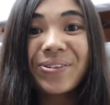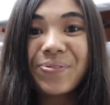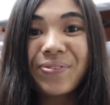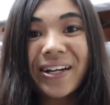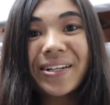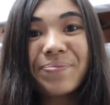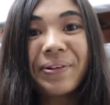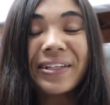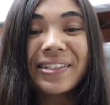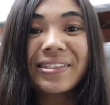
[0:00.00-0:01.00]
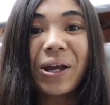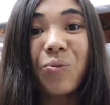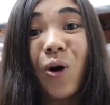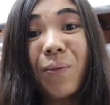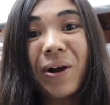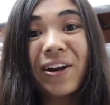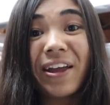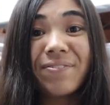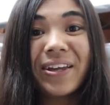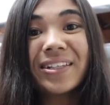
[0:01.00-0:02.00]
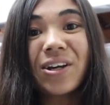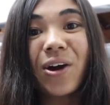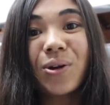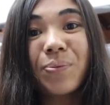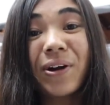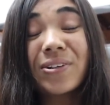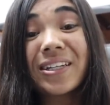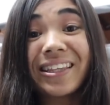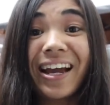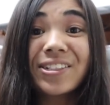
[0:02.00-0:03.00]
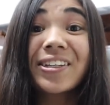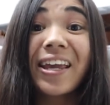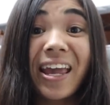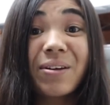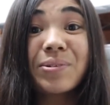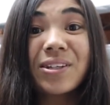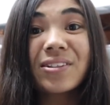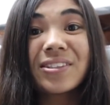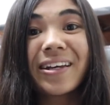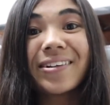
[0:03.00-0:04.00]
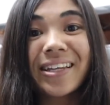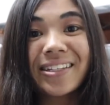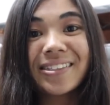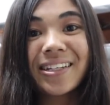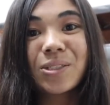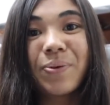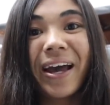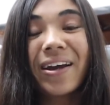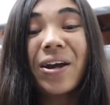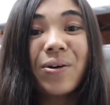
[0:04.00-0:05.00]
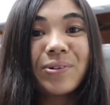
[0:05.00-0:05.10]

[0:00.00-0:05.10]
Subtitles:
you can find it in places like Walmart, Advanced Auto Parts, and actually Amazon sells a 6-pack,